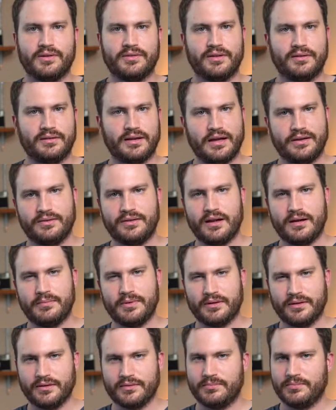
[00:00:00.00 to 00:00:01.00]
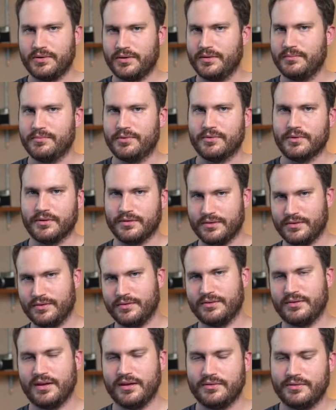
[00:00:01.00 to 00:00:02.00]
But the last topic is pretty important, so
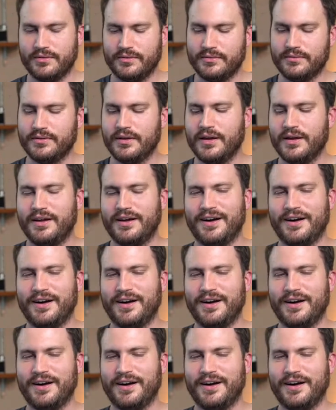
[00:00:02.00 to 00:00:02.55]
stay tuned.